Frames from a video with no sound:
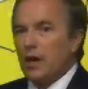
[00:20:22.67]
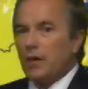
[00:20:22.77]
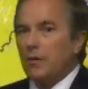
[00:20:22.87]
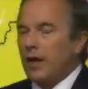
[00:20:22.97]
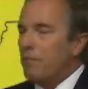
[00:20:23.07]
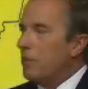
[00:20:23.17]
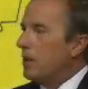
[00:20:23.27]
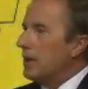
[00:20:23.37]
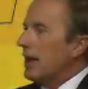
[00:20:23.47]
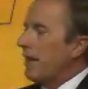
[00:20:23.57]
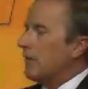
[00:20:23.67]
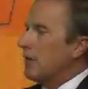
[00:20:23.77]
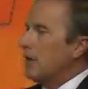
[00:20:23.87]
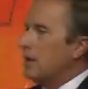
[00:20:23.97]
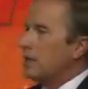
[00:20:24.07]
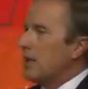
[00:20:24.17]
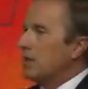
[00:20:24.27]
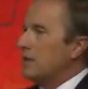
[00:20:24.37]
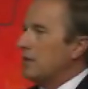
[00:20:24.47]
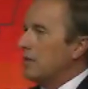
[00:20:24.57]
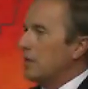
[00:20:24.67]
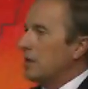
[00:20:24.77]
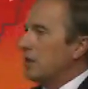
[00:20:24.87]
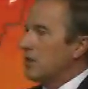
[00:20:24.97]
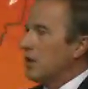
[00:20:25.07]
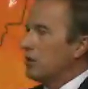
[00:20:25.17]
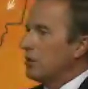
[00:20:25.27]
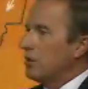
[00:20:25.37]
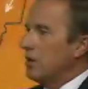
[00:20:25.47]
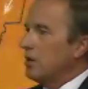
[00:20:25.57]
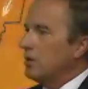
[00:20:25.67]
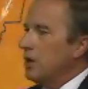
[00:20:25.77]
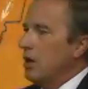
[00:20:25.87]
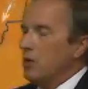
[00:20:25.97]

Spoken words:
around Monday afternoon as that system gets closer to us.